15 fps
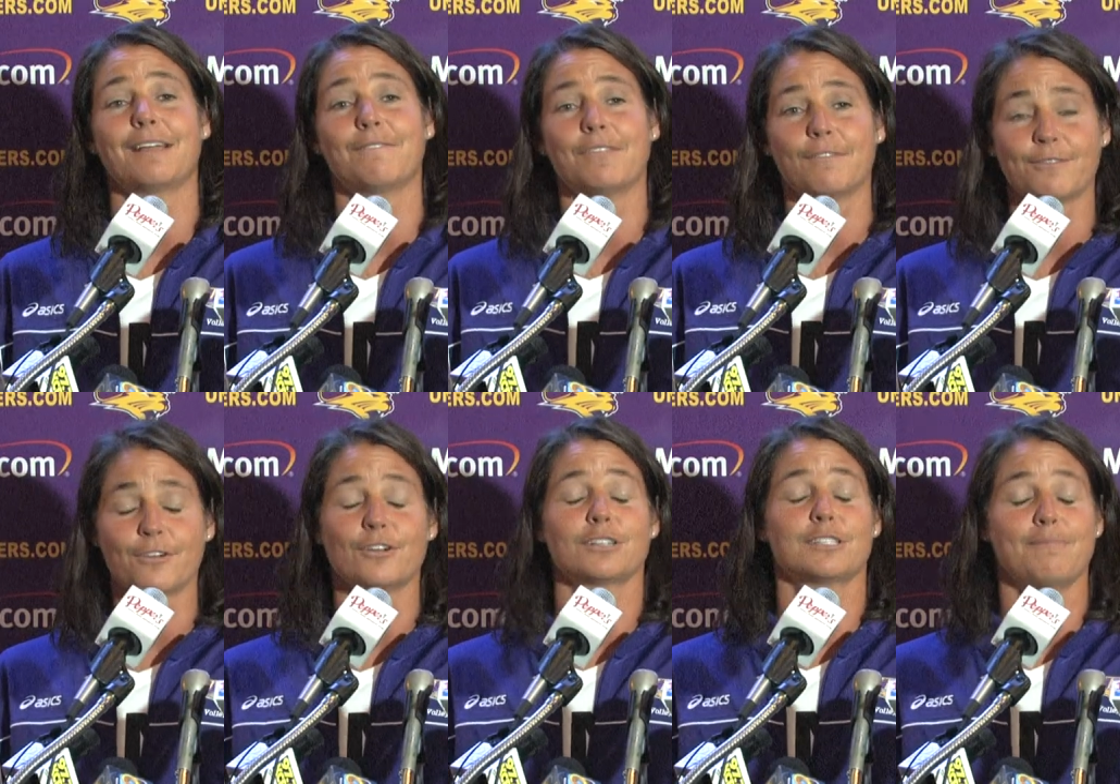of the
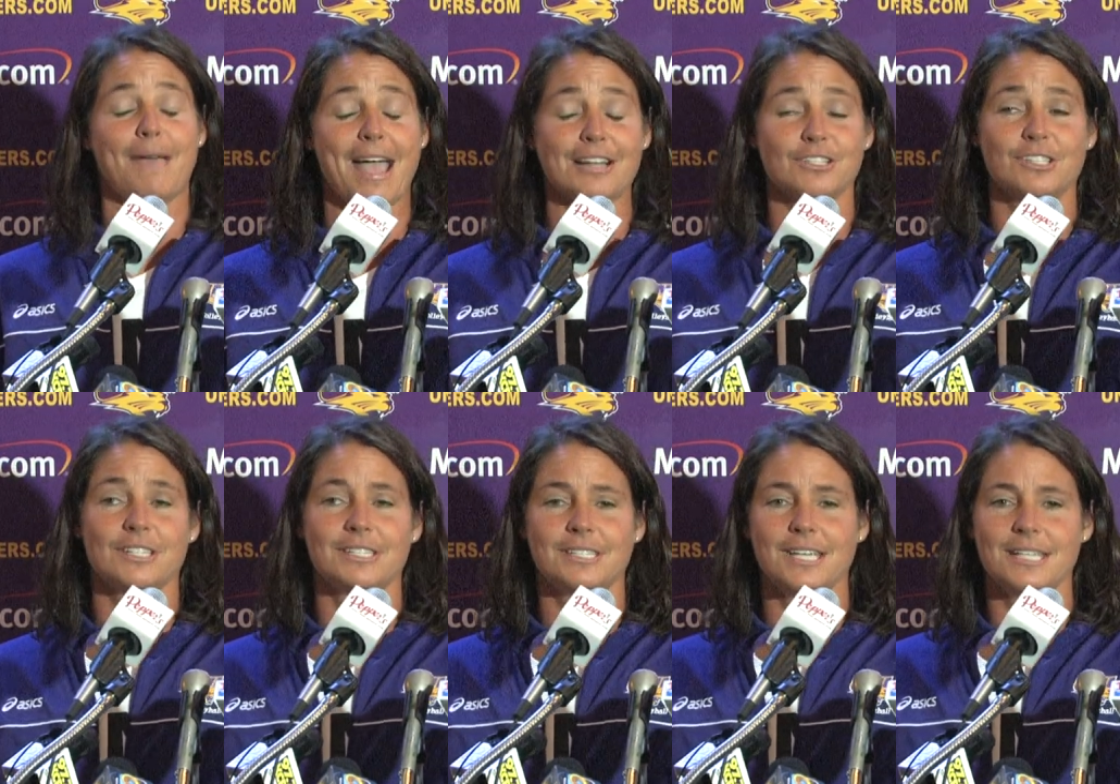first match
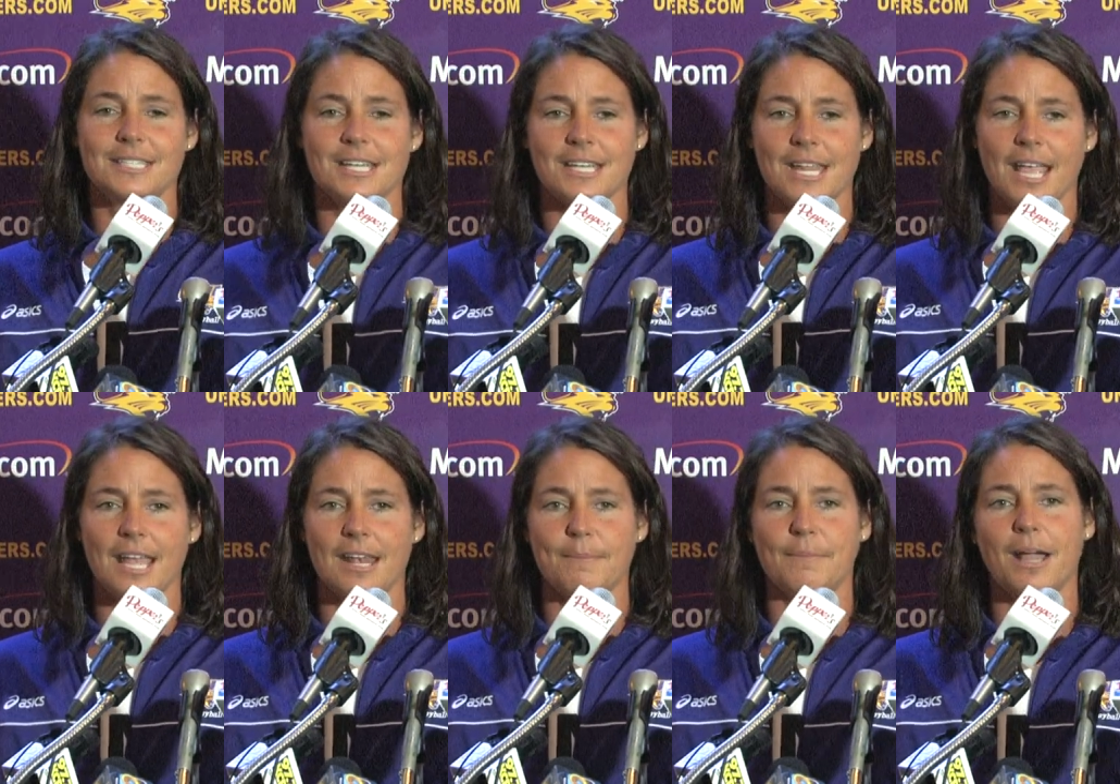this season,
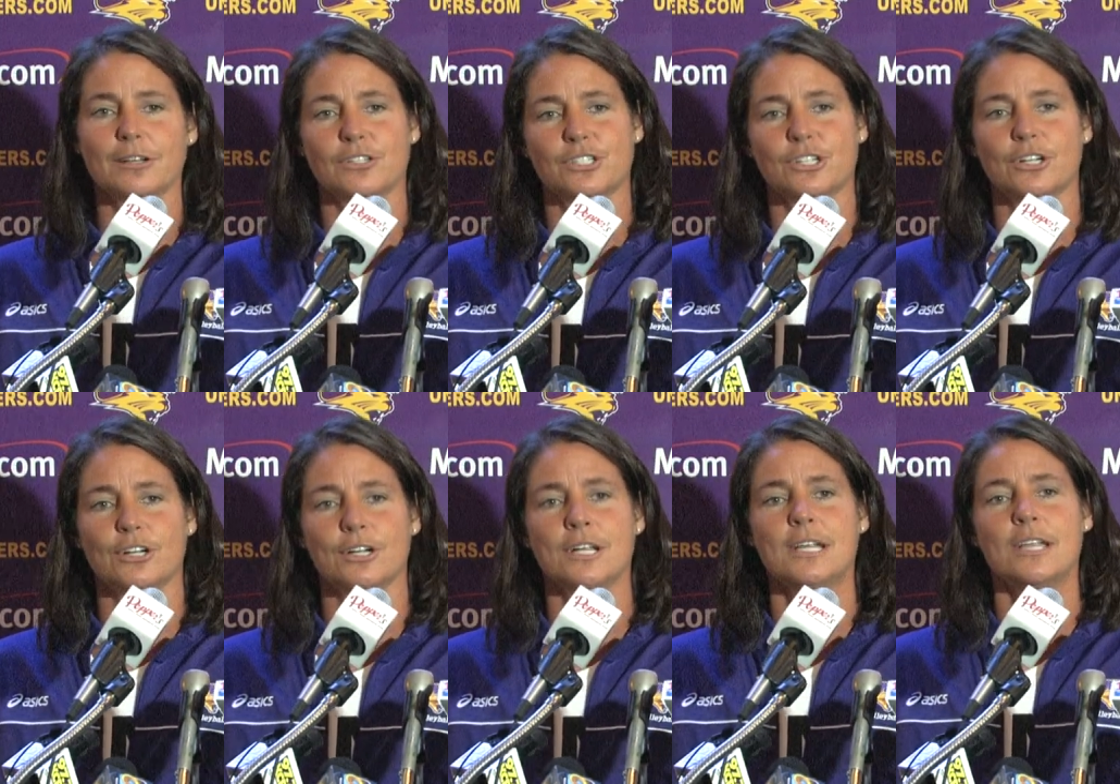and I'm not
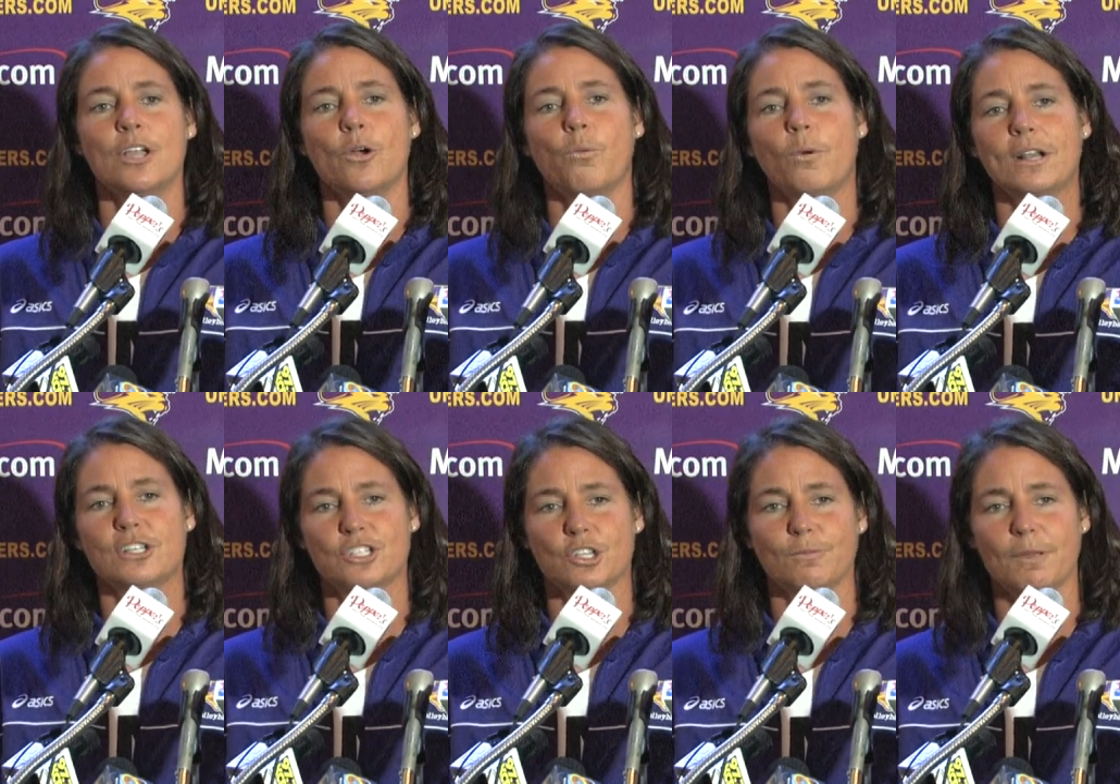sure when
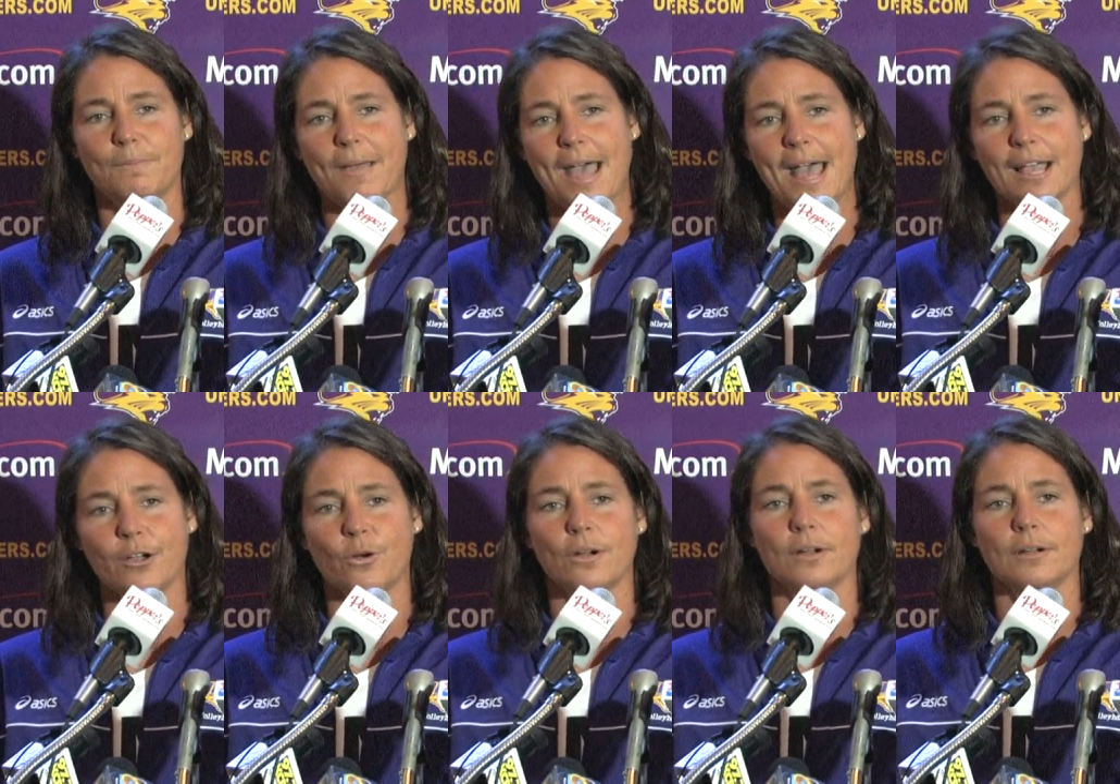she'll be
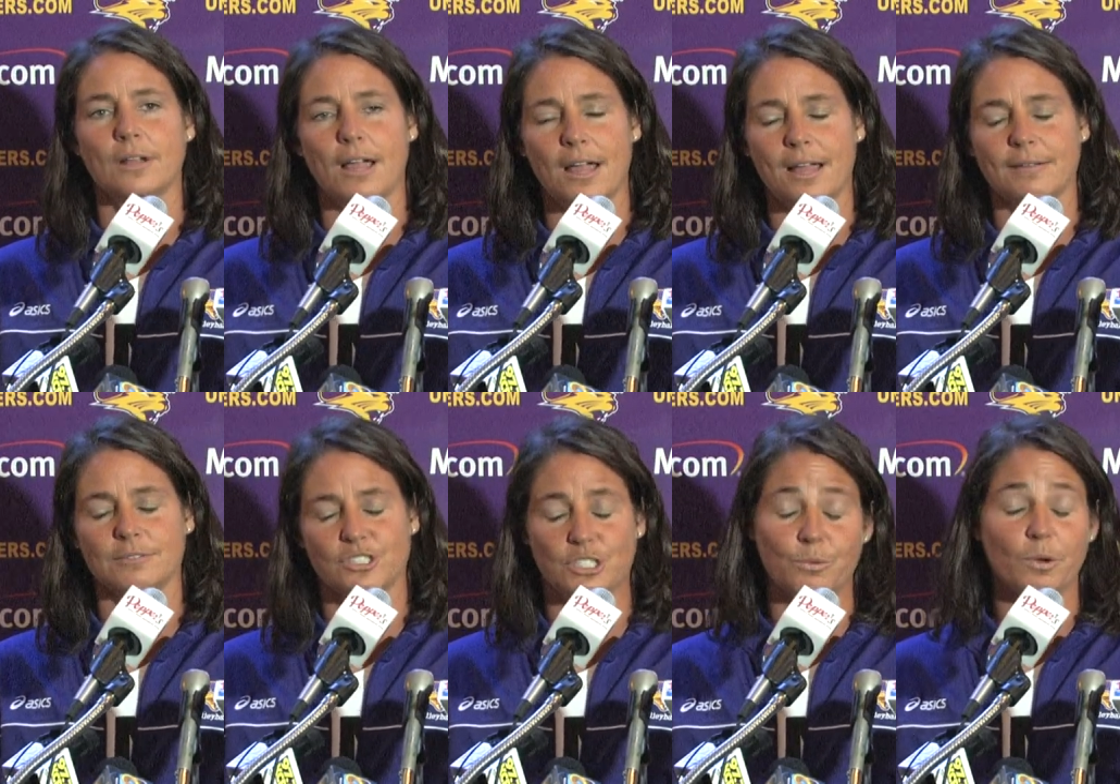back, or
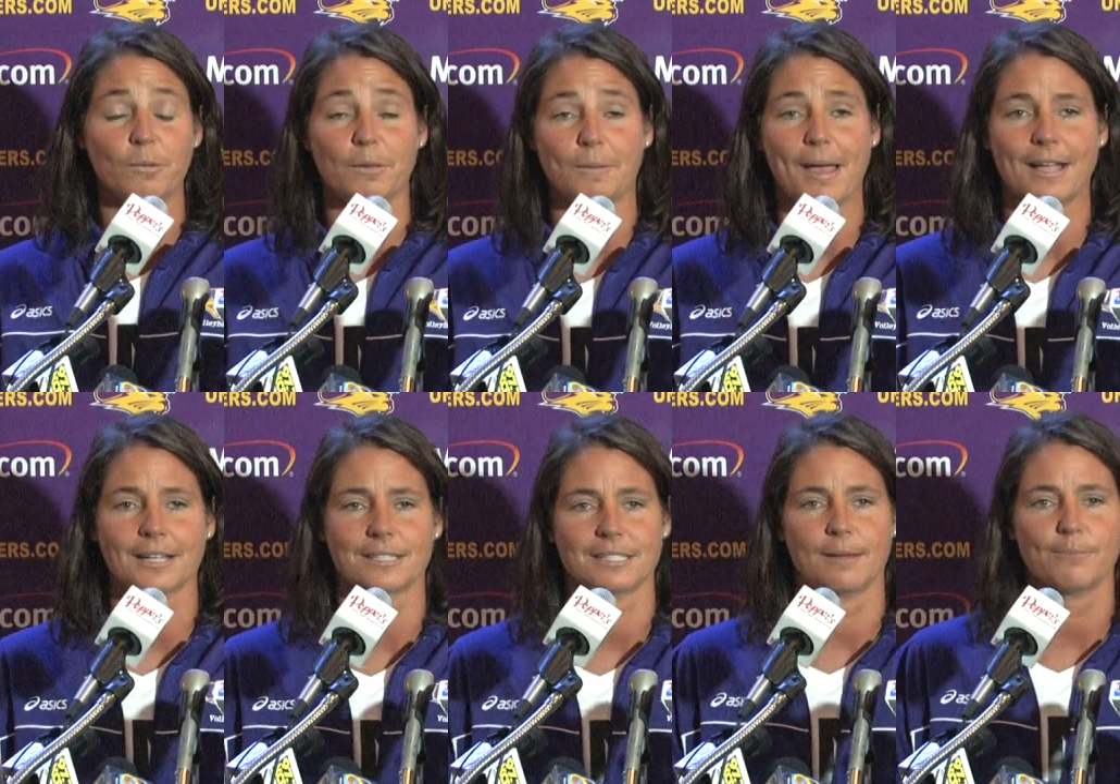uh, she will be back
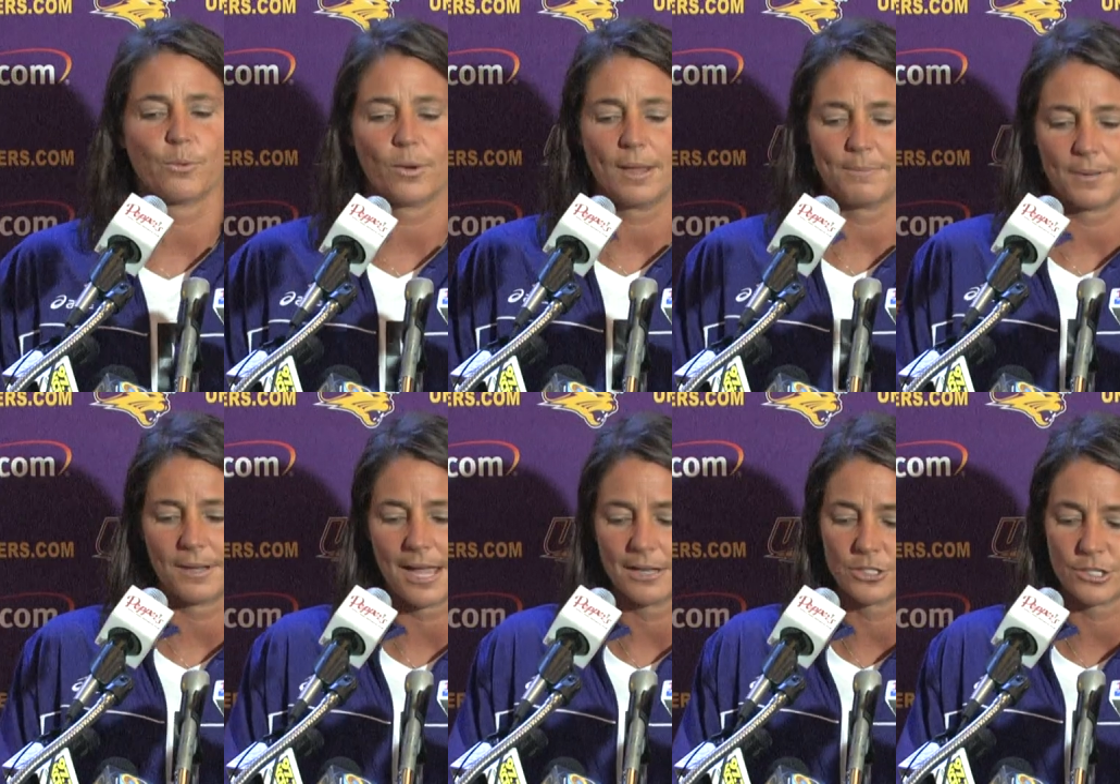at some point,
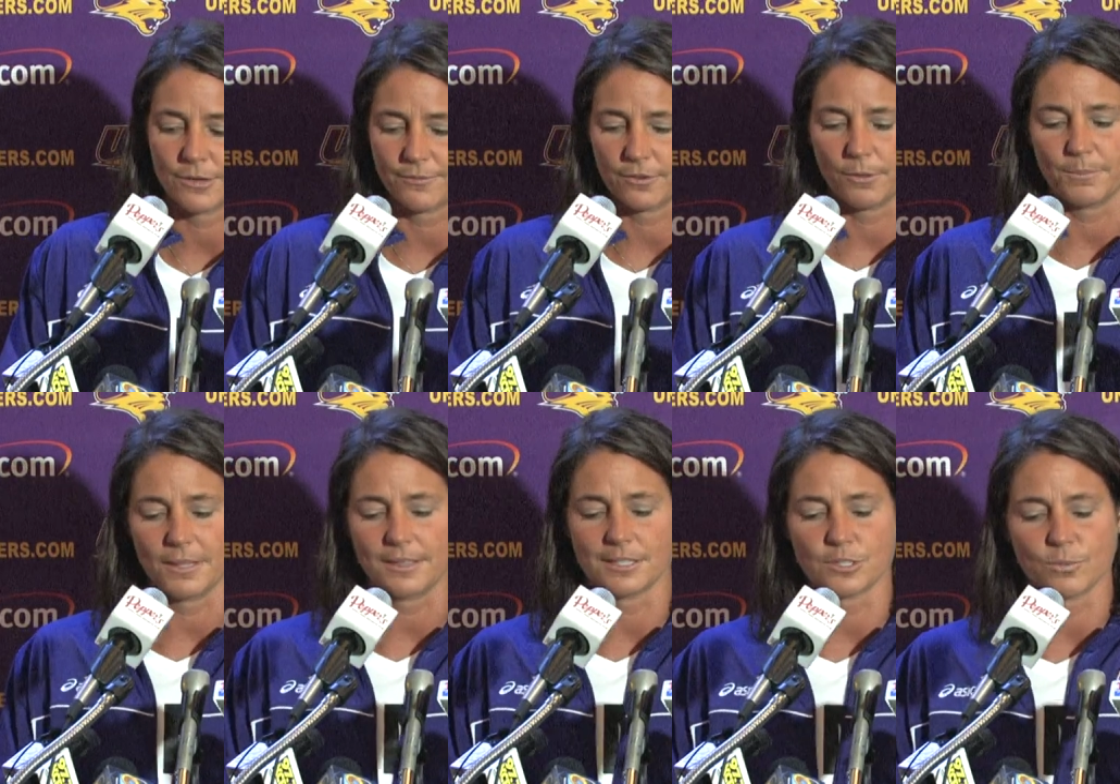but not sure if it'll
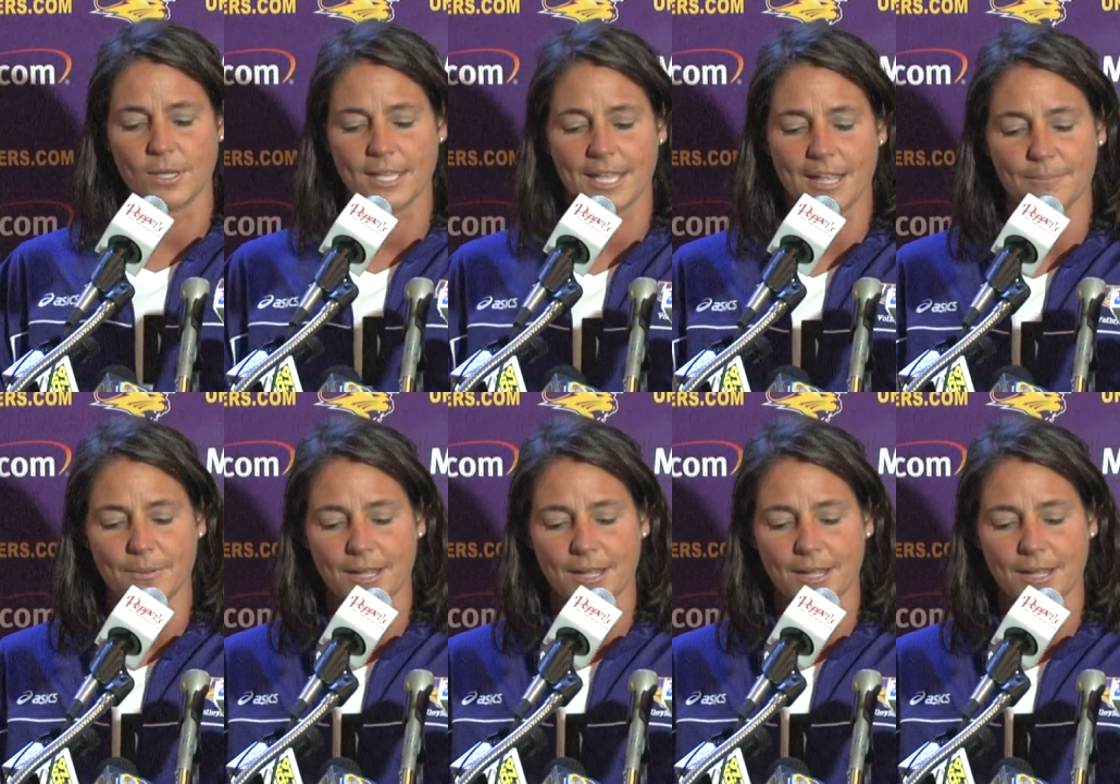be this weekend.